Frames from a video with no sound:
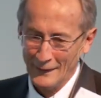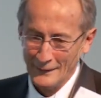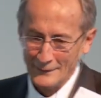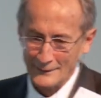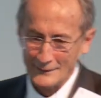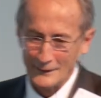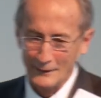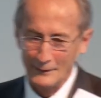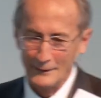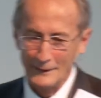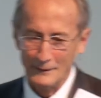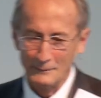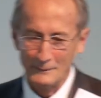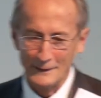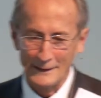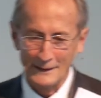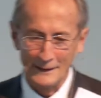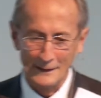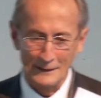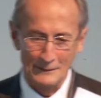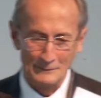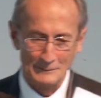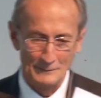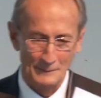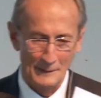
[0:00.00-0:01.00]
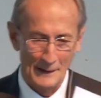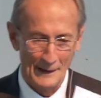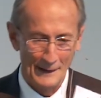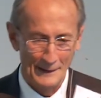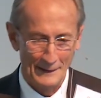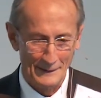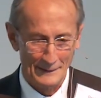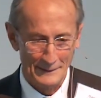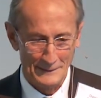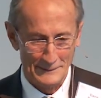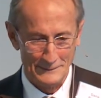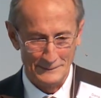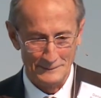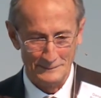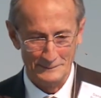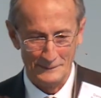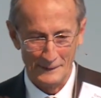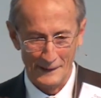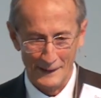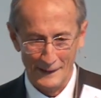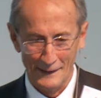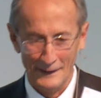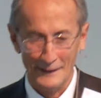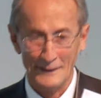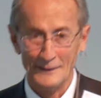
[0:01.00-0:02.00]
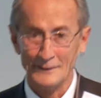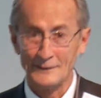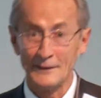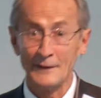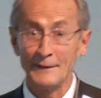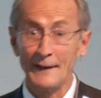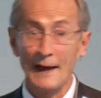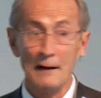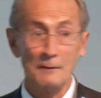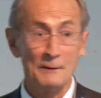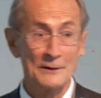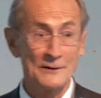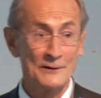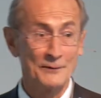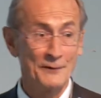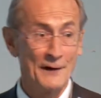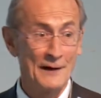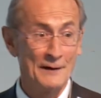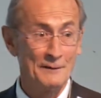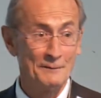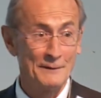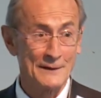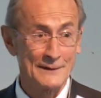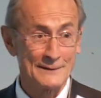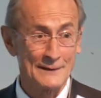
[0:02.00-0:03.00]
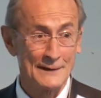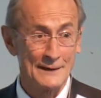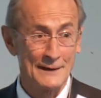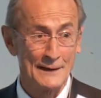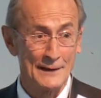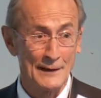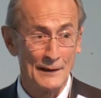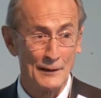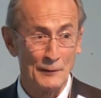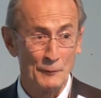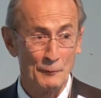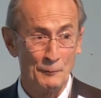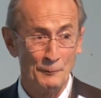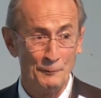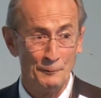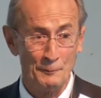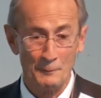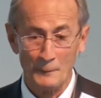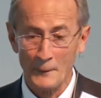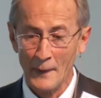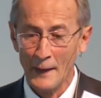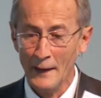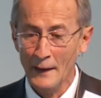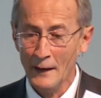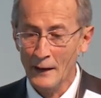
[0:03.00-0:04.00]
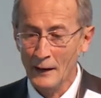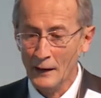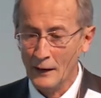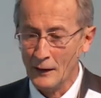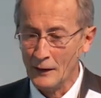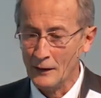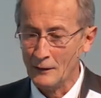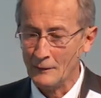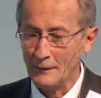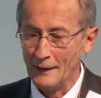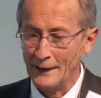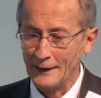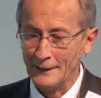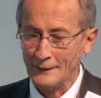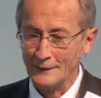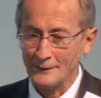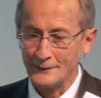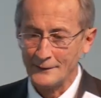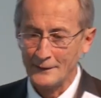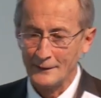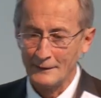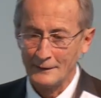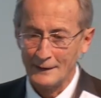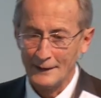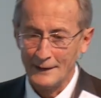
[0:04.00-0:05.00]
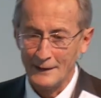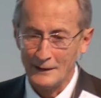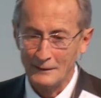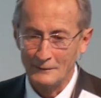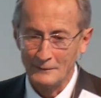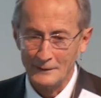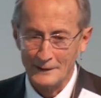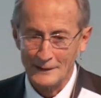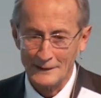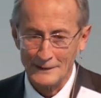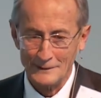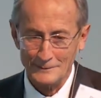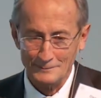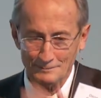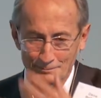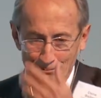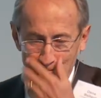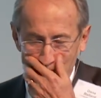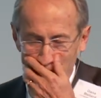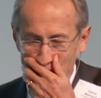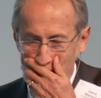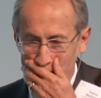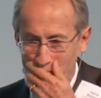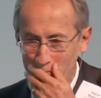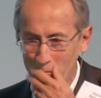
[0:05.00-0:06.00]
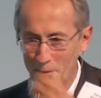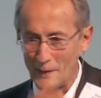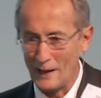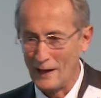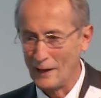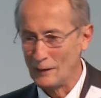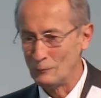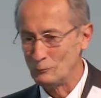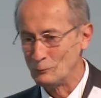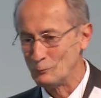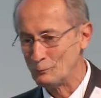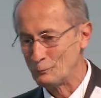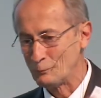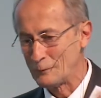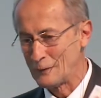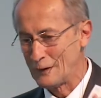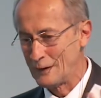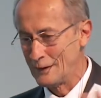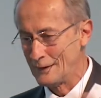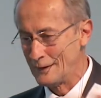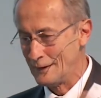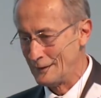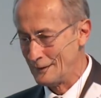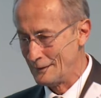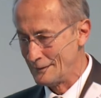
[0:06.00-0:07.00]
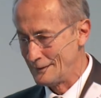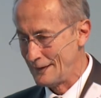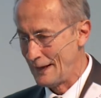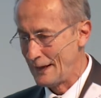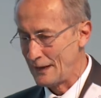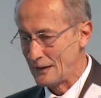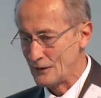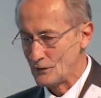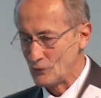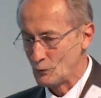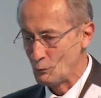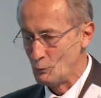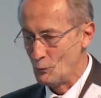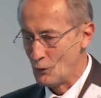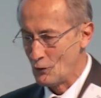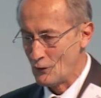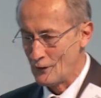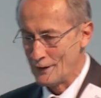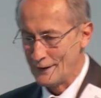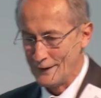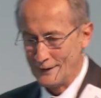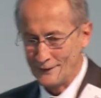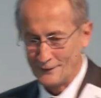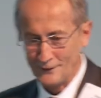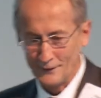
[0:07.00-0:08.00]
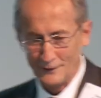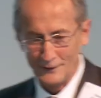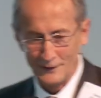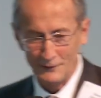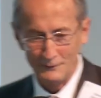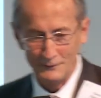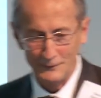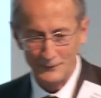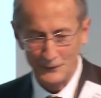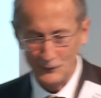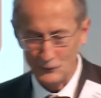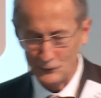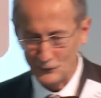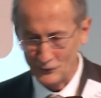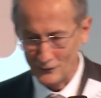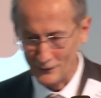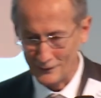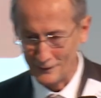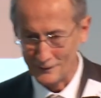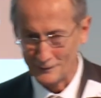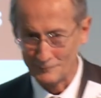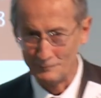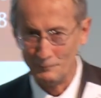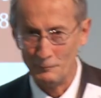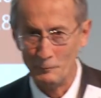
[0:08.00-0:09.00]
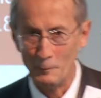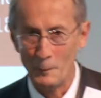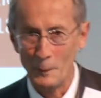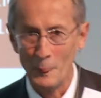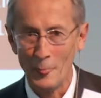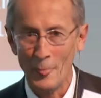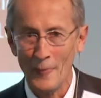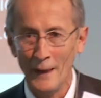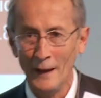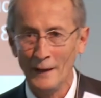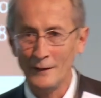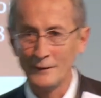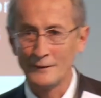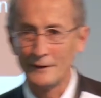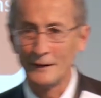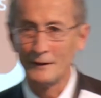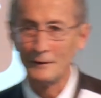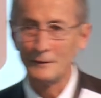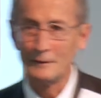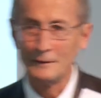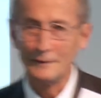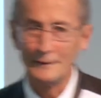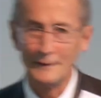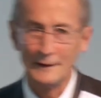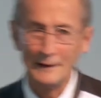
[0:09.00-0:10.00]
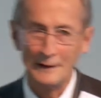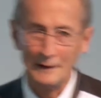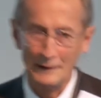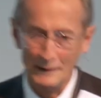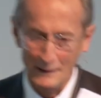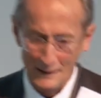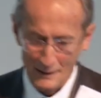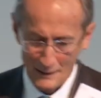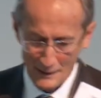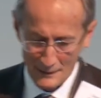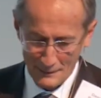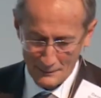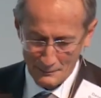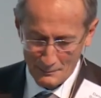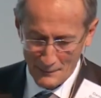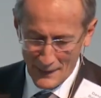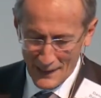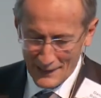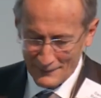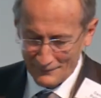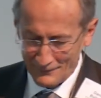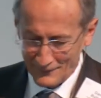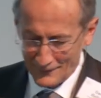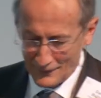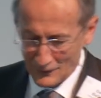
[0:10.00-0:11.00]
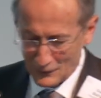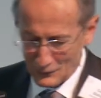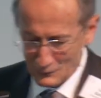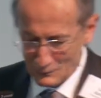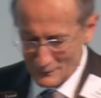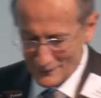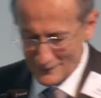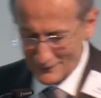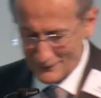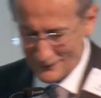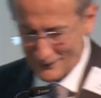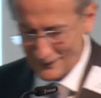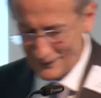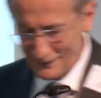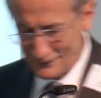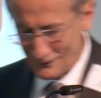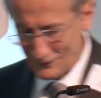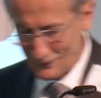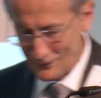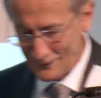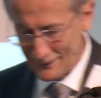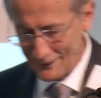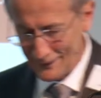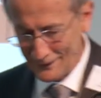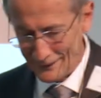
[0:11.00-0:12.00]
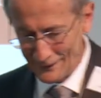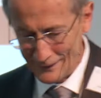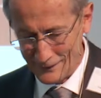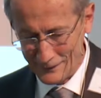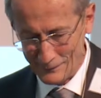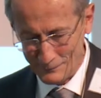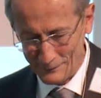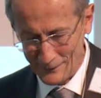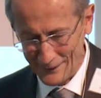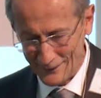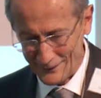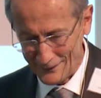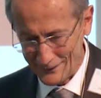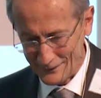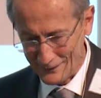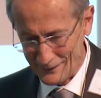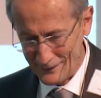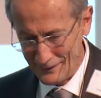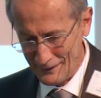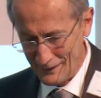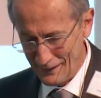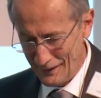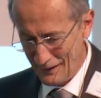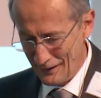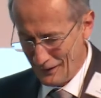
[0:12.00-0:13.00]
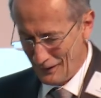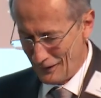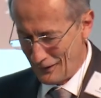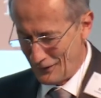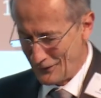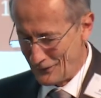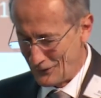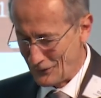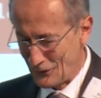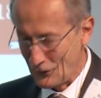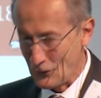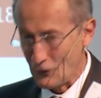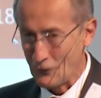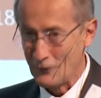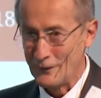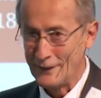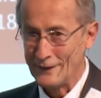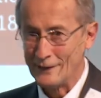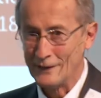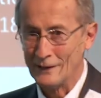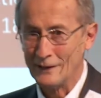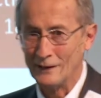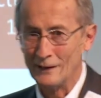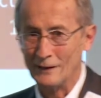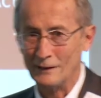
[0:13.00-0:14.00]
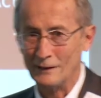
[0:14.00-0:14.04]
So here we go. So that was fun, wasn't it? All right, so now I'm going to take us more into the future. So my field, machine learning, is undergoing